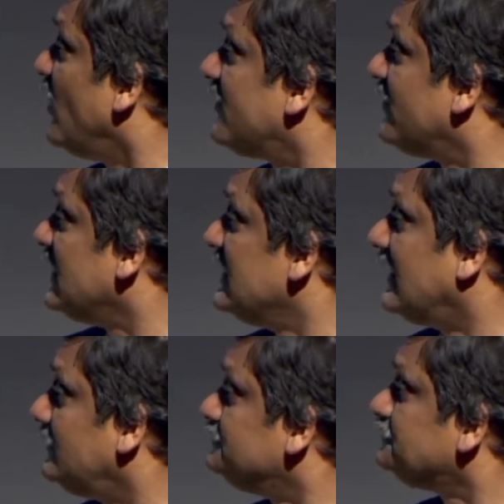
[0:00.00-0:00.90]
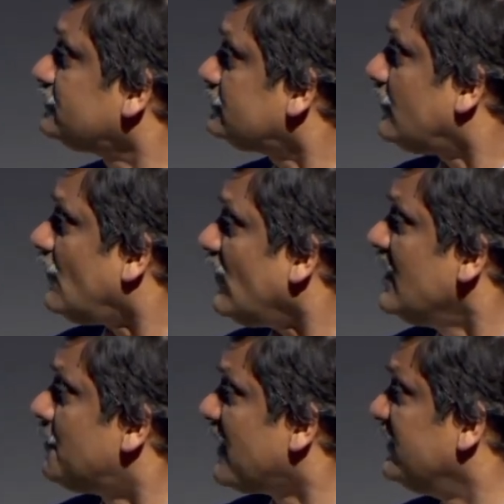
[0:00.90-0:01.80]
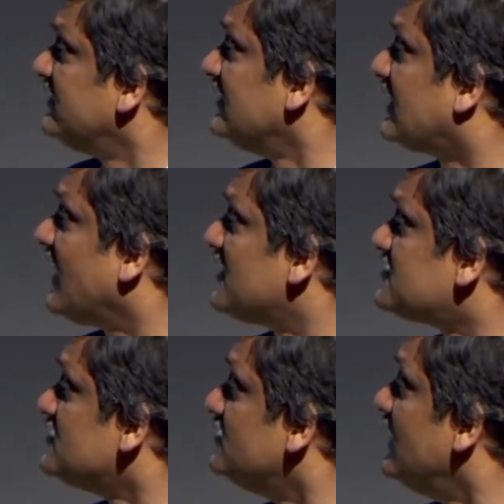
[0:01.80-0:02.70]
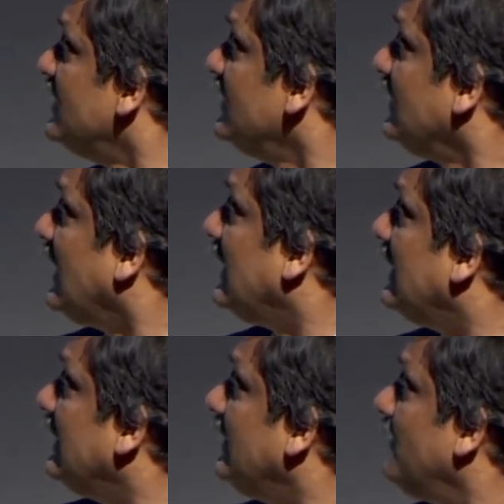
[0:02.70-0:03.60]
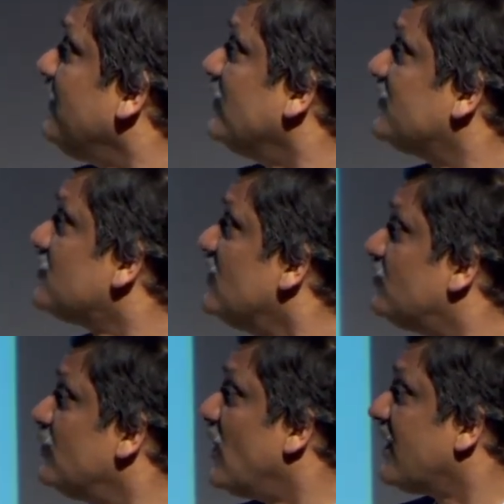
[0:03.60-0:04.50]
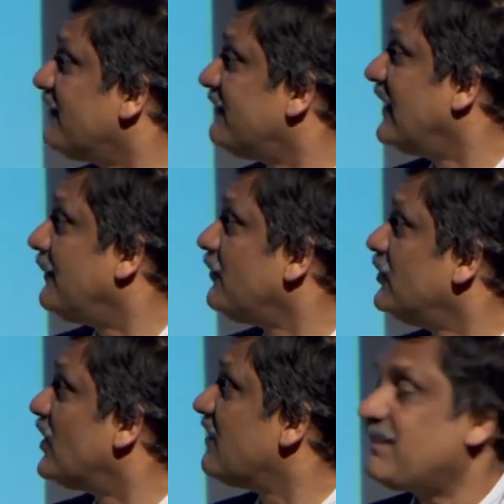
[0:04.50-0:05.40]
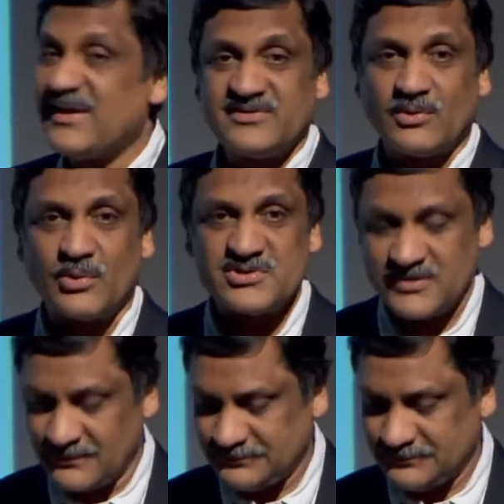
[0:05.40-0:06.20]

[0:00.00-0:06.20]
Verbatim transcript: not for the, her presence in the classroom, you know, the students would not have passed the course.